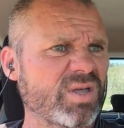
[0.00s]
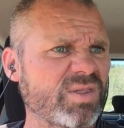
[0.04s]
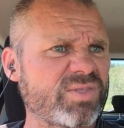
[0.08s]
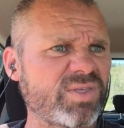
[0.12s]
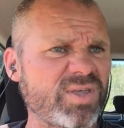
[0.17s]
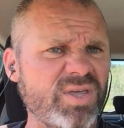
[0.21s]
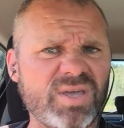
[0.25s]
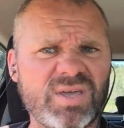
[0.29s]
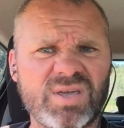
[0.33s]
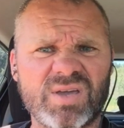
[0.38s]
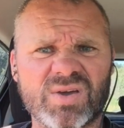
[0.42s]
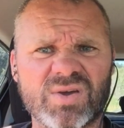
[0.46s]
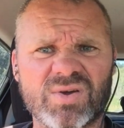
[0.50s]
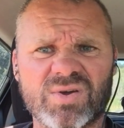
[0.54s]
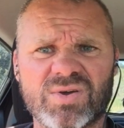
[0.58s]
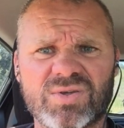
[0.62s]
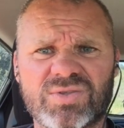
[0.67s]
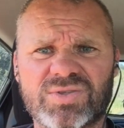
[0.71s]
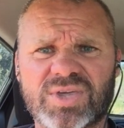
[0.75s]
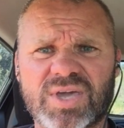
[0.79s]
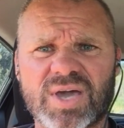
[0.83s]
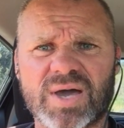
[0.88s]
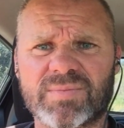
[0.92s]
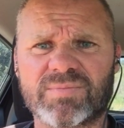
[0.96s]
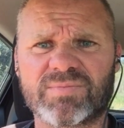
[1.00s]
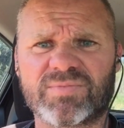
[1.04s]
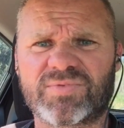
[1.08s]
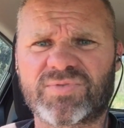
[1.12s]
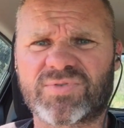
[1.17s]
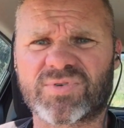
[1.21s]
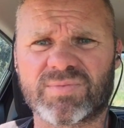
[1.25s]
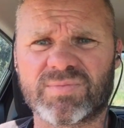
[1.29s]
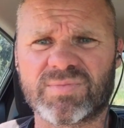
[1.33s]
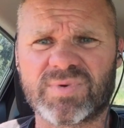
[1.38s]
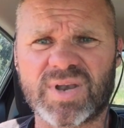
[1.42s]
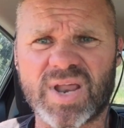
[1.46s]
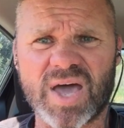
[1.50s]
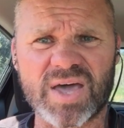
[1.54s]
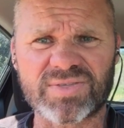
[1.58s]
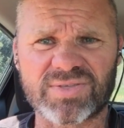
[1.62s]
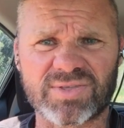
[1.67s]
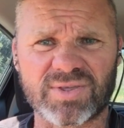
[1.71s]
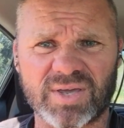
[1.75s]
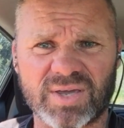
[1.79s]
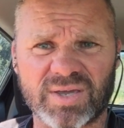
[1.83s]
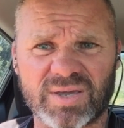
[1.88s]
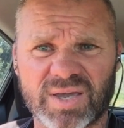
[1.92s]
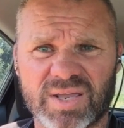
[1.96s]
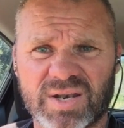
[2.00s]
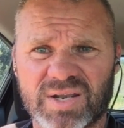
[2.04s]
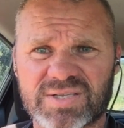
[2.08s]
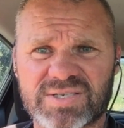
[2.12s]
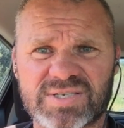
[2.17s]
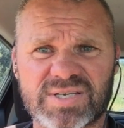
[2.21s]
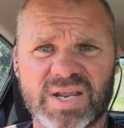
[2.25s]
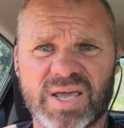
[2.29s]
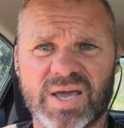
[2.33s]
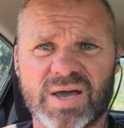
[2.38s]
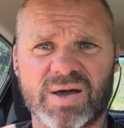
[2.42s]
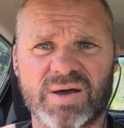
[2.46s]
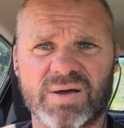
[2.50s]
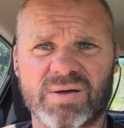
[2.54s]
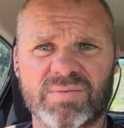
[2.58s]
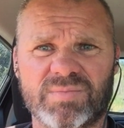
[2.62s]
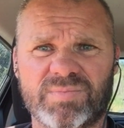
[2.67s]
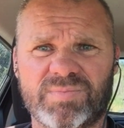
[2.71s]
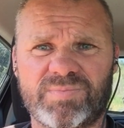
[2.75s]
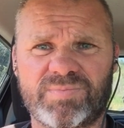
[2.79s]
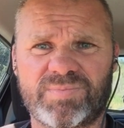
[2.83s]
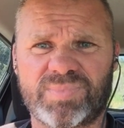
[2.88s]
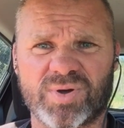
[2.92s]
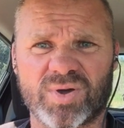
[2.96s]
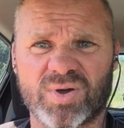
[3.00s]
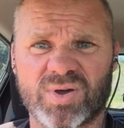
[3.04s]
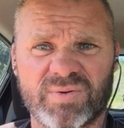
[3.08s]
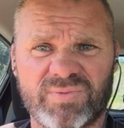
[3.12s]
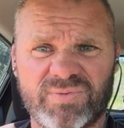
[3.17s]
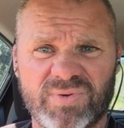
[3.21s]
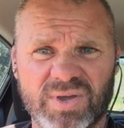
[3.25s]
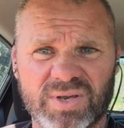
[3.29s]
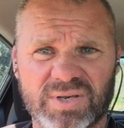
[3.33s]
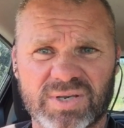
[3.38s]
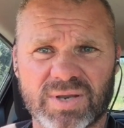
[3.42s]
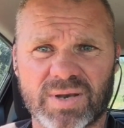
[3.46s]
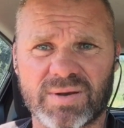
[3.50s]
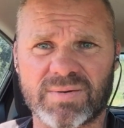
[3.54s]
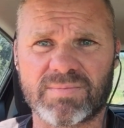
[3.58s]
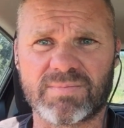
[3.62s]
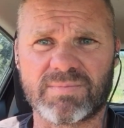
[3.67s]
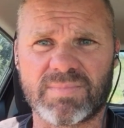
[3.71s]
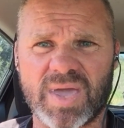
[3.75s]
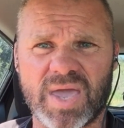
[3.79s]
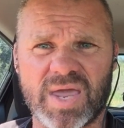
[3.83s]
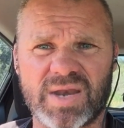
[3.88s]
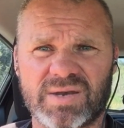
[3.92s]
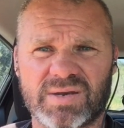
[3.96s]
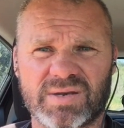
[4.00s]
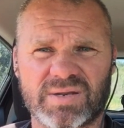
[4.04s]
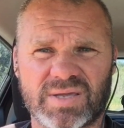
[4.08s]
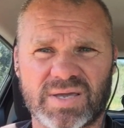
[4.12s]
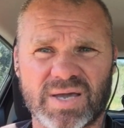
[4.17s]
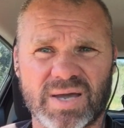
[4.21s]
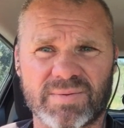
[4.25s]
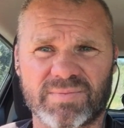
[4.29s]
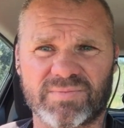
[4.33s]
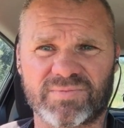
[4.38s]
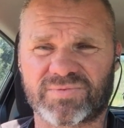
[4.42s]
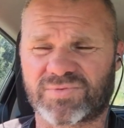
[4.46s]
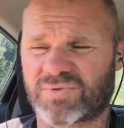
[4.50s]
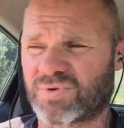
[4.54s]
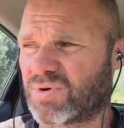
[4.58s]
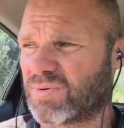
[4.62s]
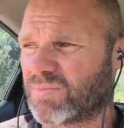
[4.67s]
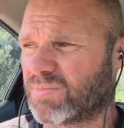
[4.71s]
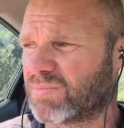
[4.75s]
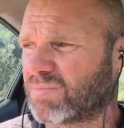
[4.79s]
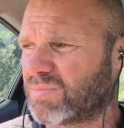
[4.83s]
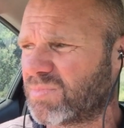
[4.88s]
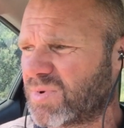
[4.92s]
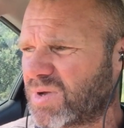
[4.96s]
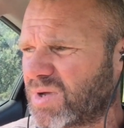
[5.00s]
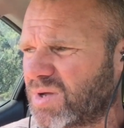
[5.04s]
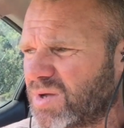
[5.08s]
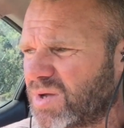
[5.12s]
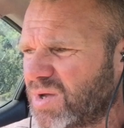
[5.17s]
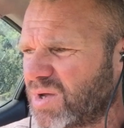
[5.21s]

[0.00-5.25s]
the earth come from nothing and it's now perfect, and men come from